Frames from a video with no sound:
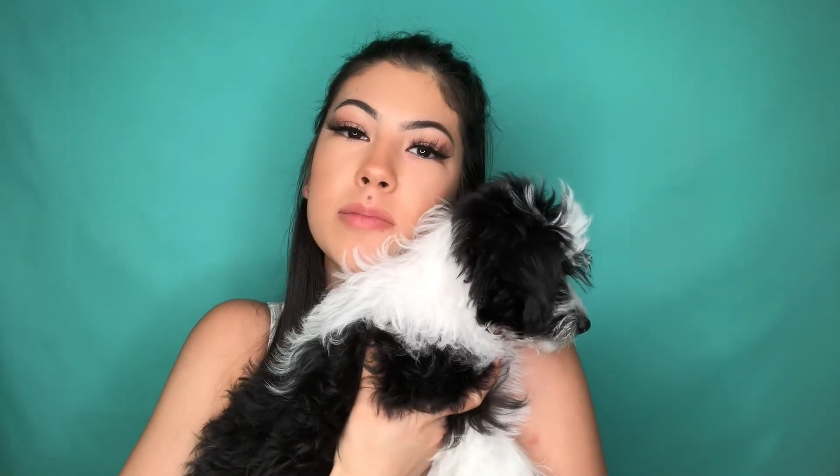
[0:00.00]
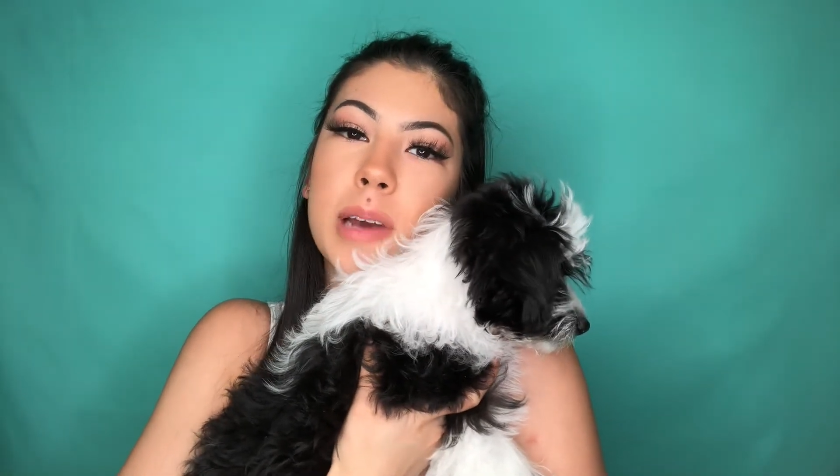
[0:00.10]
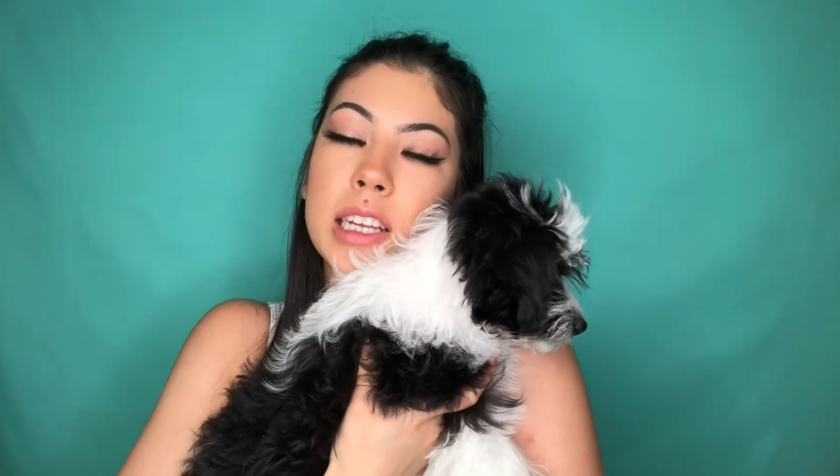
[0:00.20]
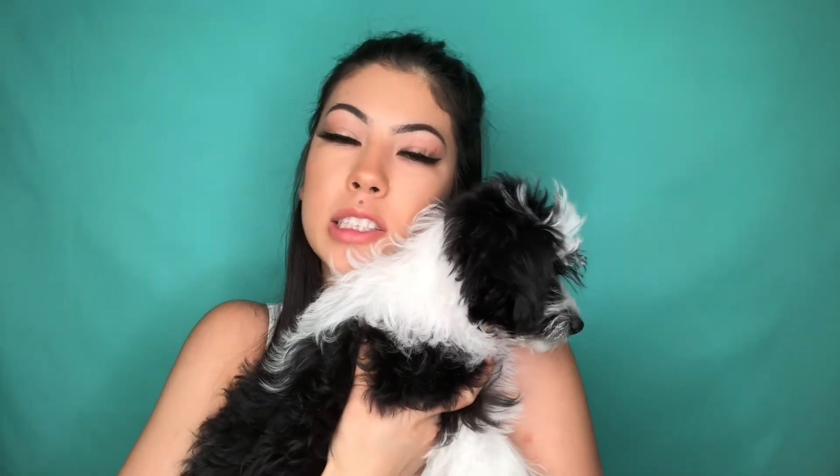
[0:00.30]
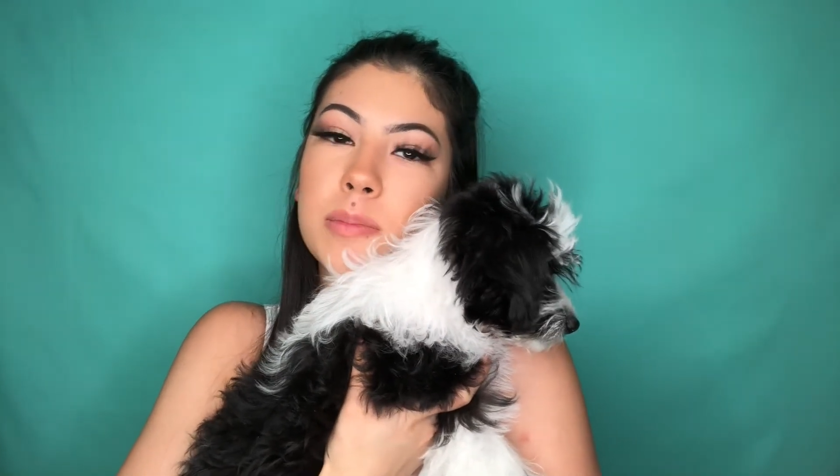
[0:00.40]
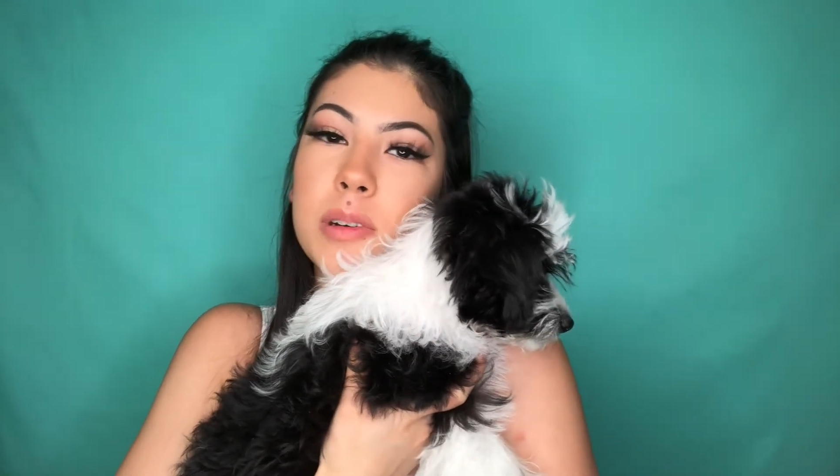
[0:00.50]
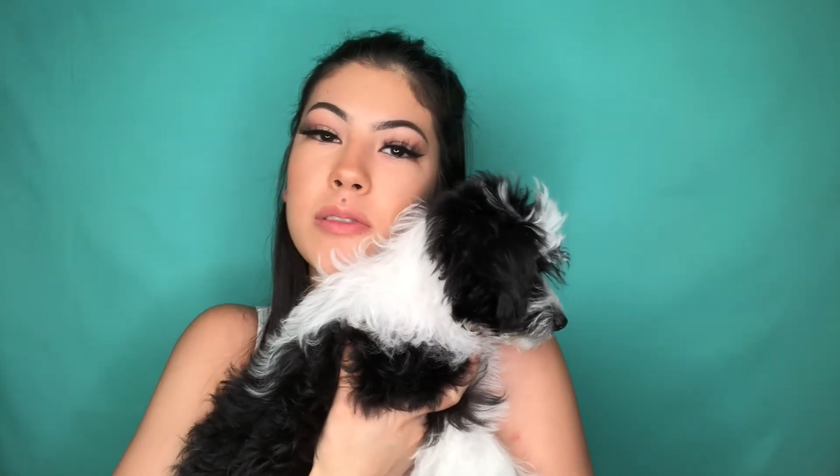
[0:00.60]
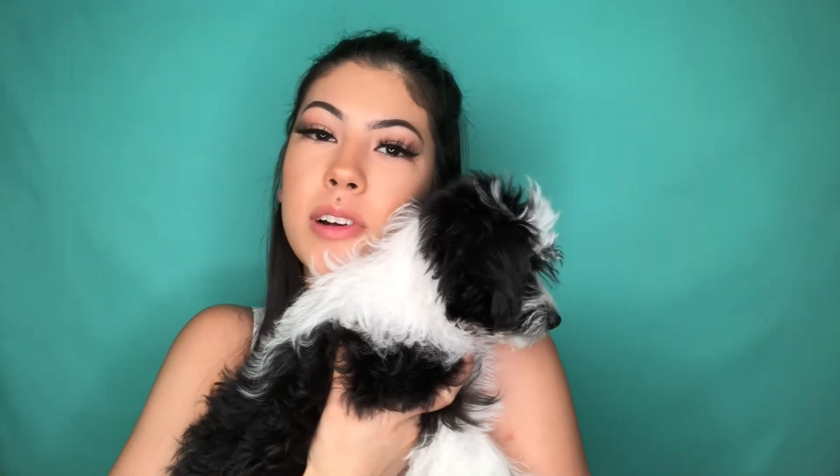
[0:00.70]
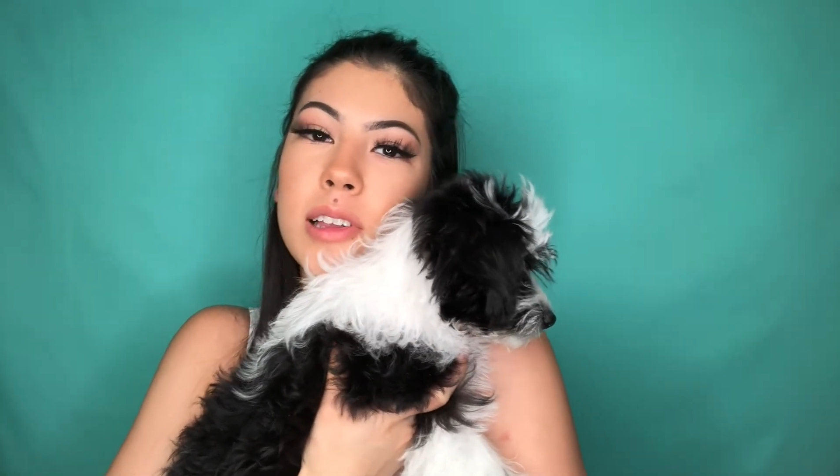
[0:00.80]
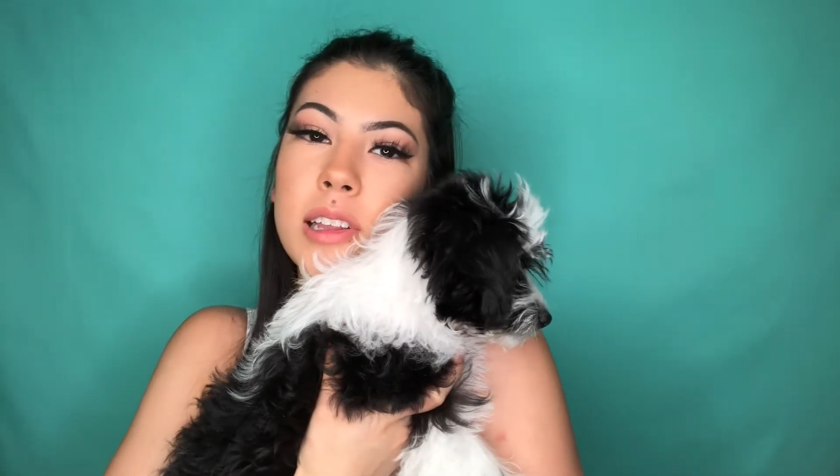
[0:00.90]
we had to move
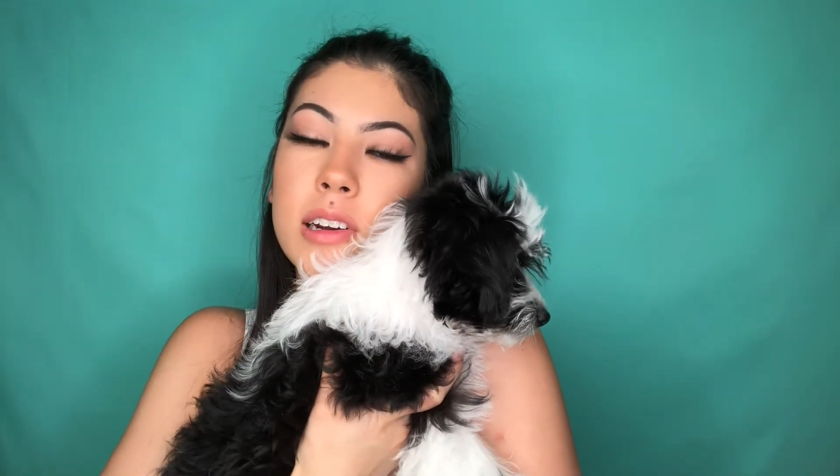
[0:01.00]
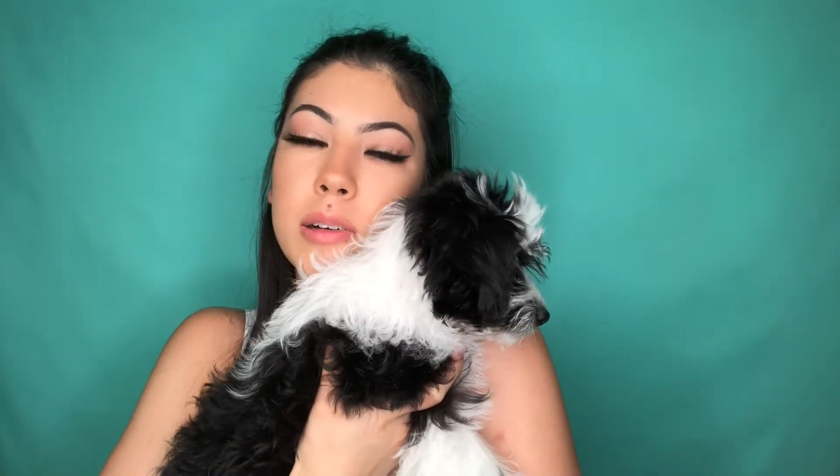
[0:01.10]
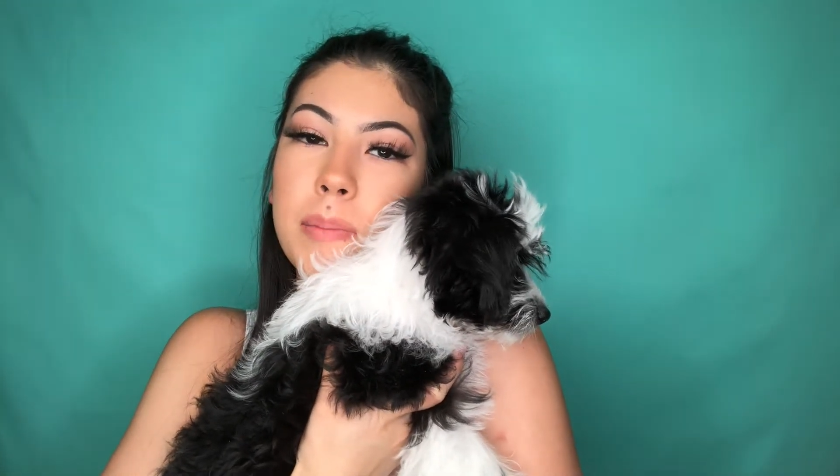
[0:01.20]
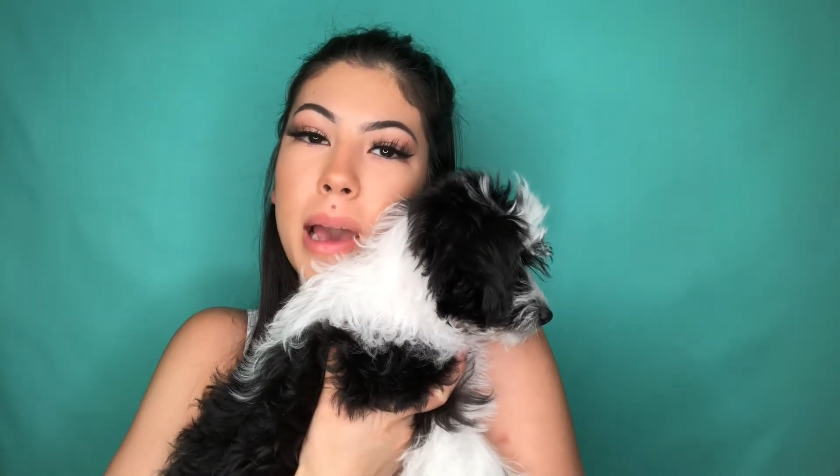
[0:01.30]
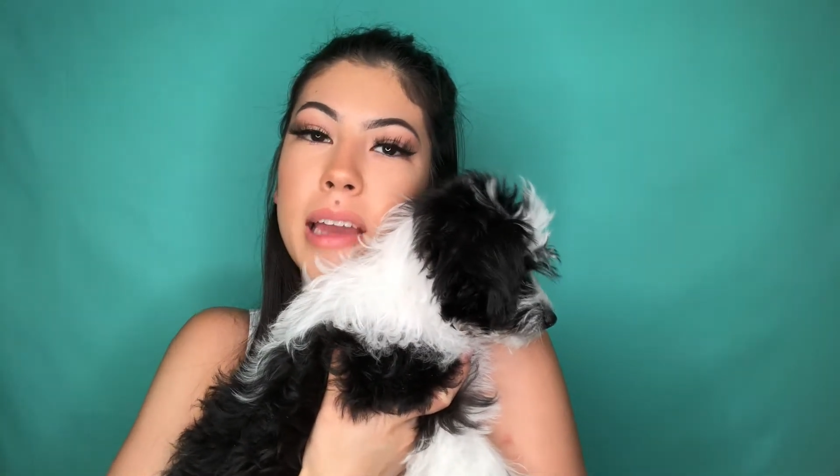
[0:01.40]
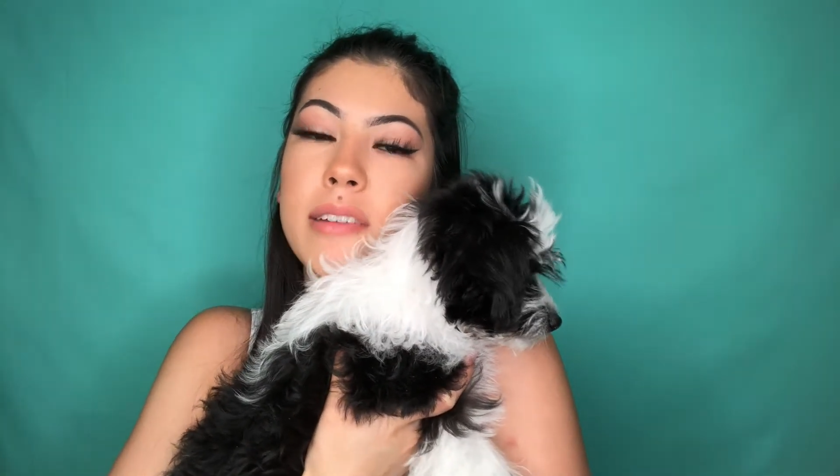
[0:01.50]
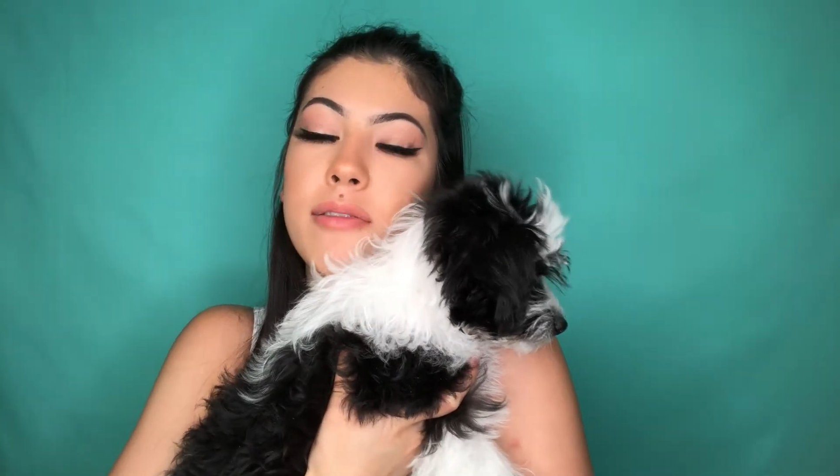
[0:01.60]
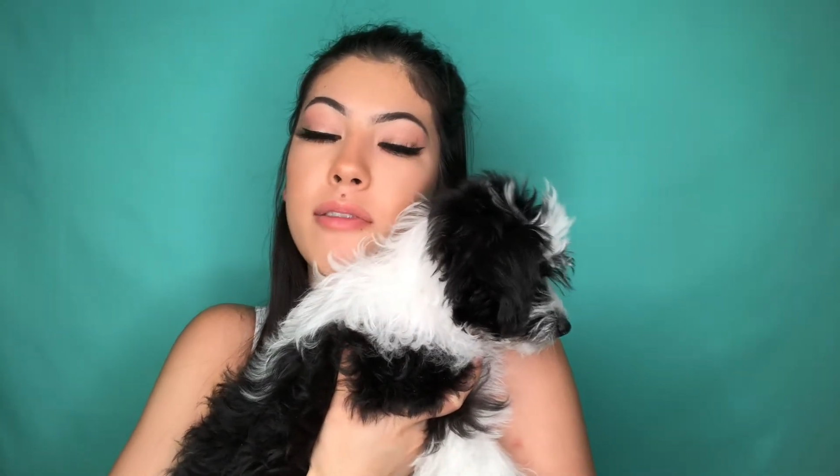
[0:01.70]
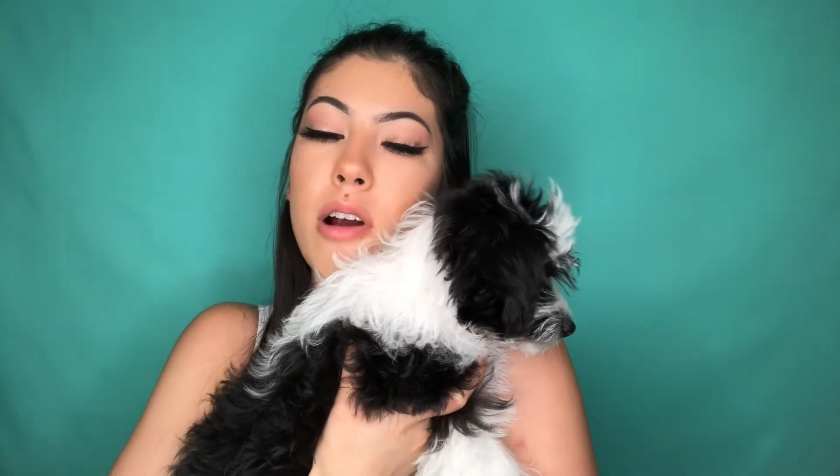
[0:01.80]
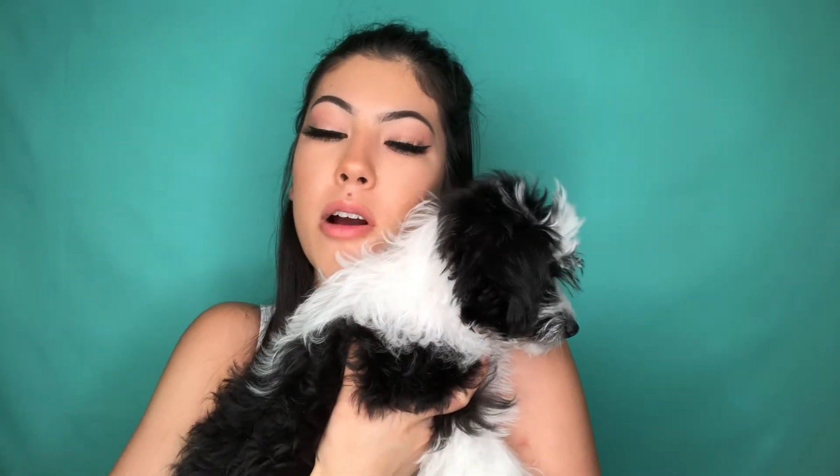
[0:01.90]
her little pen
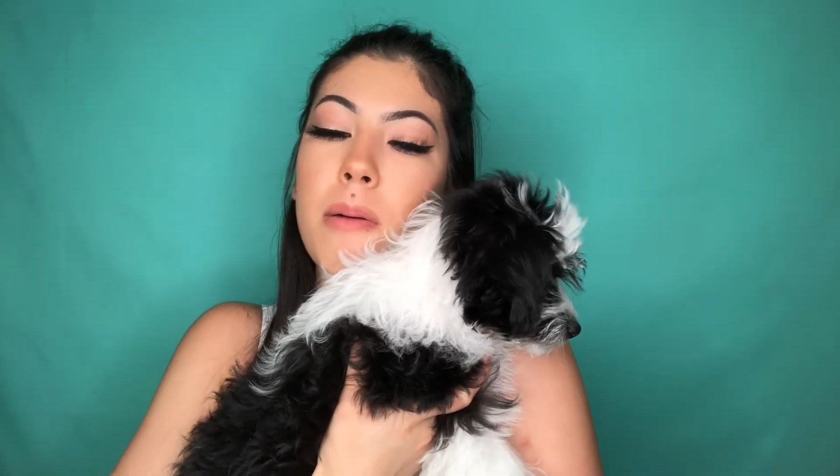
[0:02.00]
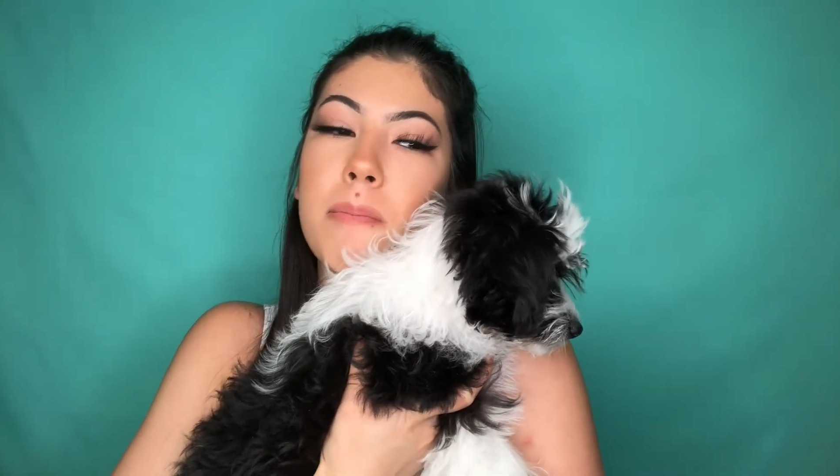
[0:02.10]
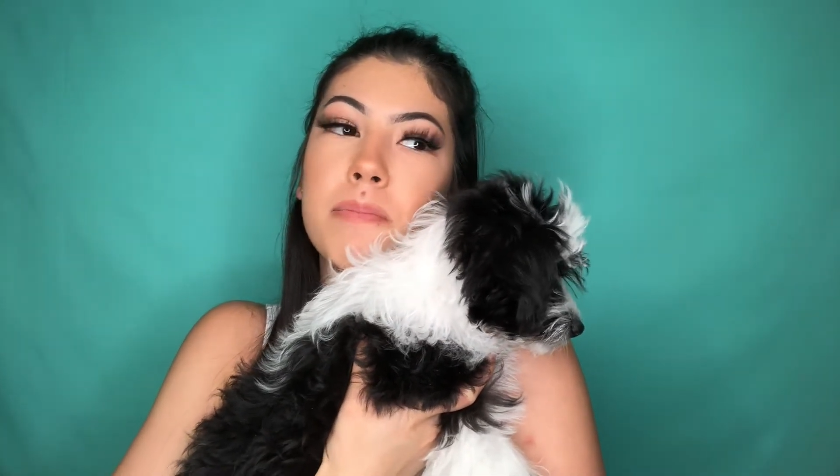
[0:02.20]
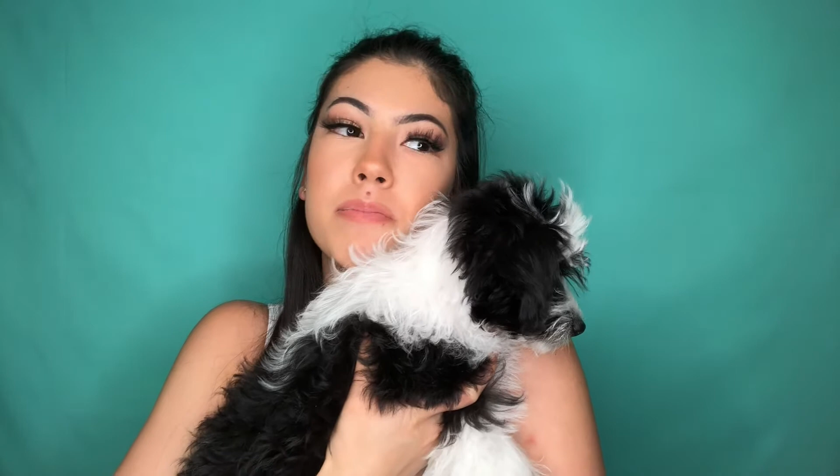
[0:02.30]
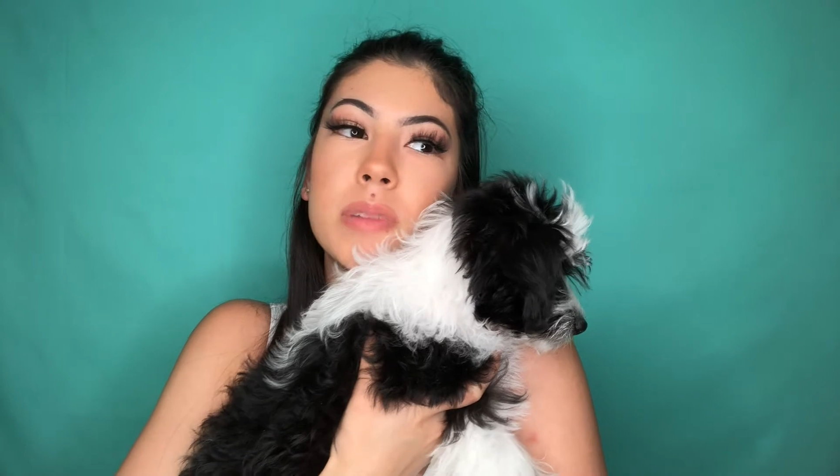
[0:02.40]
from